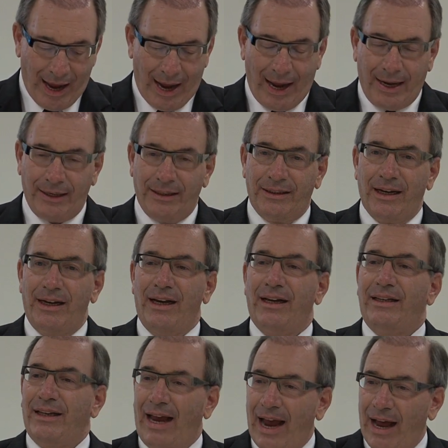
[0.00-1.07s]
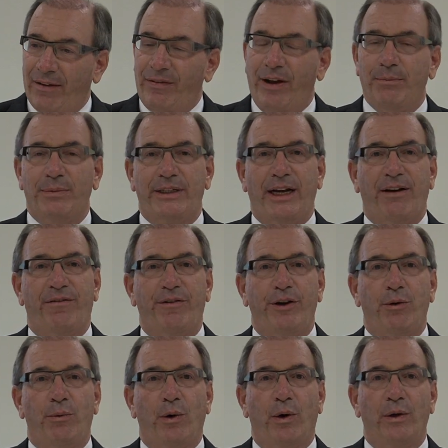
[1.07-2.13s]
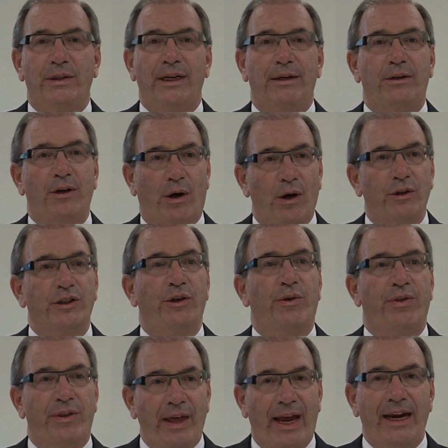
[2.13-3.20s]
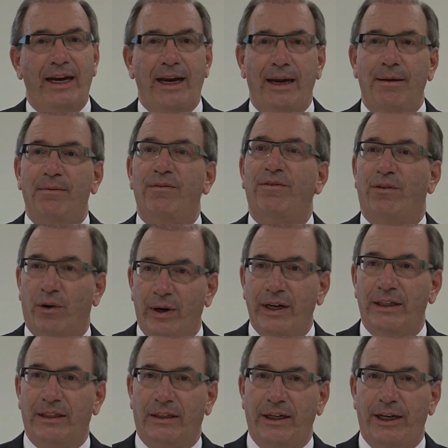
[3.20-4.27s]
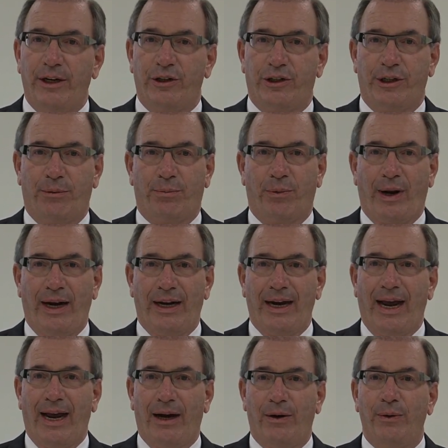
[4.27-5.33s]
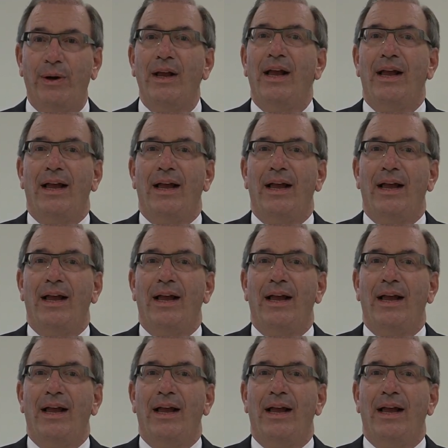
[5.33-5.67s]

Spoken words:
and to have him say a few words and to also thank him for his leadership right now